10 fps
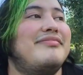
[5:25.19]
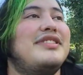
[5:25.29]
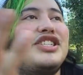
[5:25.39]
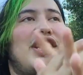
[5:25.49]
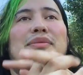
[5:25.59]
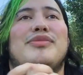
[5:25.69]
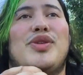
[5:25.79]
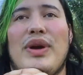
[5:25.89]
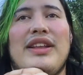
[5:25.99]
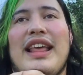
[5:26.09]
gyms
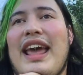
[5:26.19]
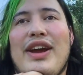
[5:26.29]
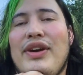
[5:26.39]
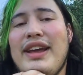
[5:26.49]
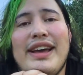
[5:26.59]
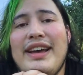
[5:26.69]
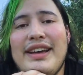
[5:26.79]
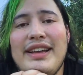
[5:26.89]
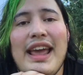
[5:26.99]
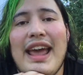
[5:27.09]
around the
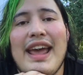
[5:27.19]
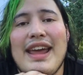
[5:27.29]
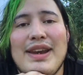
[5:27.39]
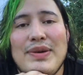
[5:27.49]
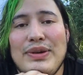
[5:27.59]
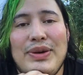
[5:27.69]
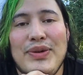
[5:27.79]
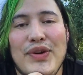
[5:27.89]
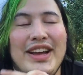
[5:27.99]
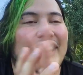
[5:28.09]
area, and
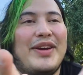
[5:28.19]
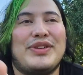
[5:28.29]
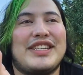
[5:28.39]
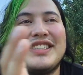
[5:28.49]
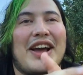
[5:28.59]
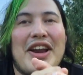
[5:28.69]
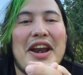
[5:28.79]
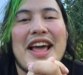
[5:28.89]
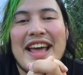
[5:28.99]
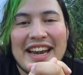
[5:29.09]
it was just a
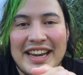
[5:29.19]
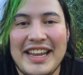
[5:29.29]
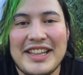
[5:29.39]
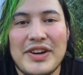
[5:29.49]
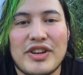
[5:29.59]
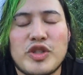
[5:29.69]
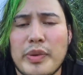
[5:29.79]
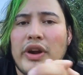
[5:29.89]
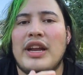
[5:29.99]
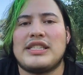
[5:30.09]
neat little
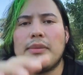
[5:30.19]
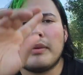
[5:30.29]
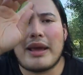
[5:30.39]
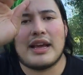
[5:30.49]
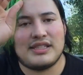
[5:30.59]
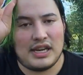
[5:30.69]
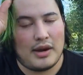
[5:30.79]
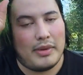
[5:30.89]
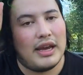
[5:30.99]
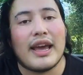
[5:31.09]
experience. I mean, my cousin
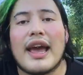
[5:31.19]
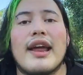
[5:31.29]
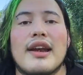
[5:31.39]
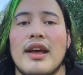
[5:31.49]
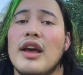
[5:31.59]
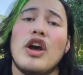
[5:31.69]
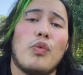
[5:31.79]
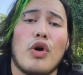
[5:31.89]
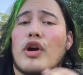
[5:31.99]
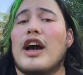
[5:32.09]
and me again
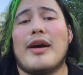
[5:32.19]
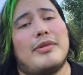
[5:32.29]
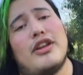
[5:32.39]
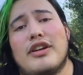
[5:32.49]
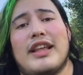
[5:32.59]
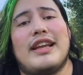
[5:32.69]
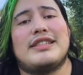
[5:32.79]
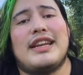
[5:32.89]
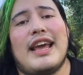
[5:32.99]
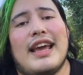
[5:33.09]
woke up, did our thing
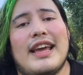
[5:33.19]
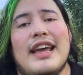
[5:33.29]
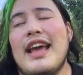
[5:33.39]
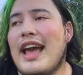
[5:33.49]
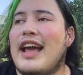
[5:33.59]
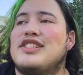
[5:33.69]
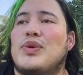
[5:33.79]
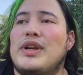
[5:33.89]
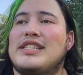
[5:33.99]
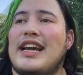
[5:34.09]
today, and so
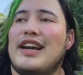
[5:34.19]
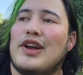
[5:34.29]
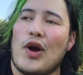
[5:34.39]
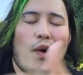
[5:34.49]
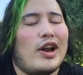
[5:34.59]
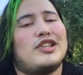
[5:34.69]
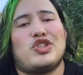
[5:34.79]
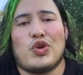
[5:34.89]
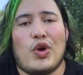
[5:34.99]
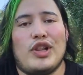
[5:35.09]
we decided to go on a
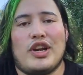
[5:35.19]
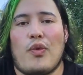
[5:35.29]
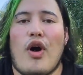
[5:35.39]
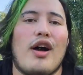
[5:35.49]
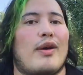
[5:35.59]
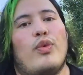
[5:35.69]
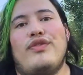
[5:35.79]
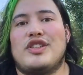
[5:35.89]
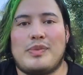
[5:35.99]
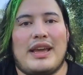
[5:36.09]
stroll and a walk, and we've
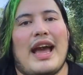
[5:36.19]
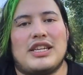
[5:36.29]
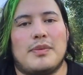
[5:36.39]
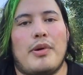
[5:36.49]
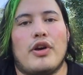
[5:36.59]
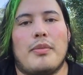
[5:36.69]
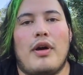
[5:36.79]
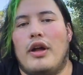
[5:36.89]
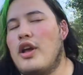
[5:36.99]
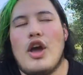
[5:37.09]
just been catching
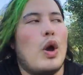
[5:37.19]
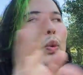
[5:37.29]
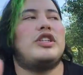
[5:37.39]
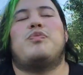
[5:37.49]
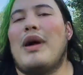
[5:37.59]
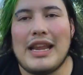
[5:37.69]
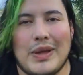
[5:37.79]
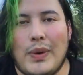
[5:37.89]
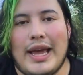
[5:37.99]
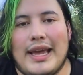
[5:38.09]
Pokemon, which, by
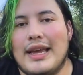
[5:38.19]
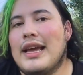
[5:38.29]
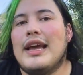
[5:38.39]
the way,